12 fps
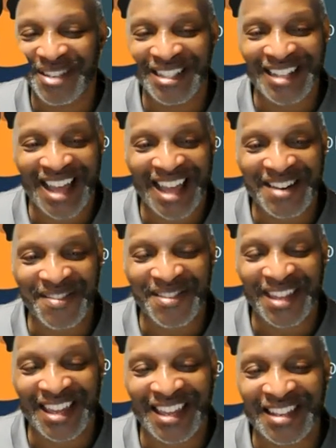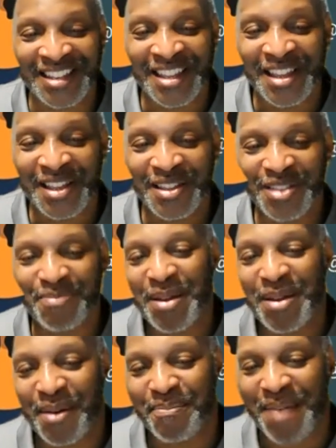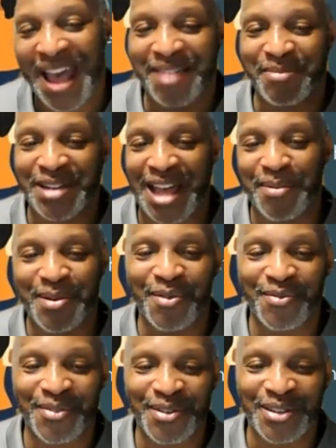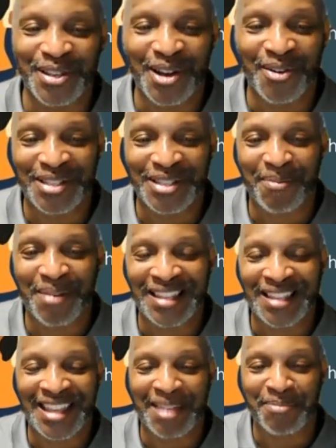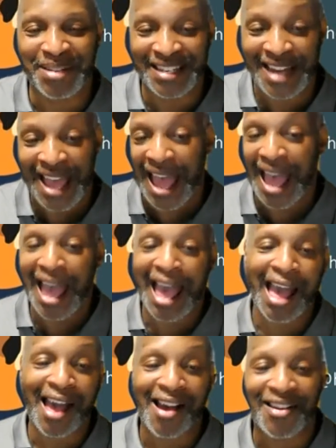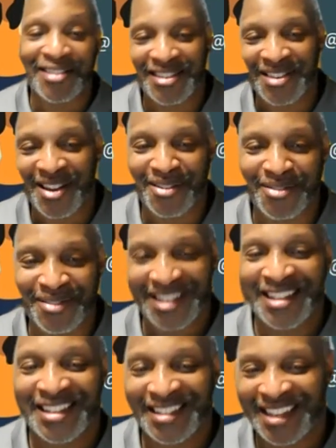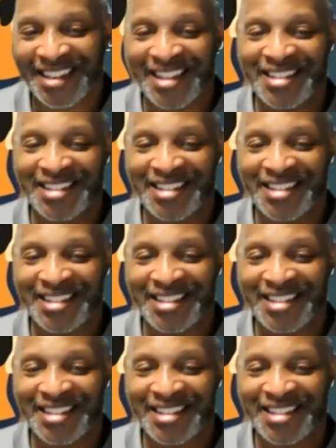and whatnot and everything, and you may not mind them coming over, or something like that. But now, can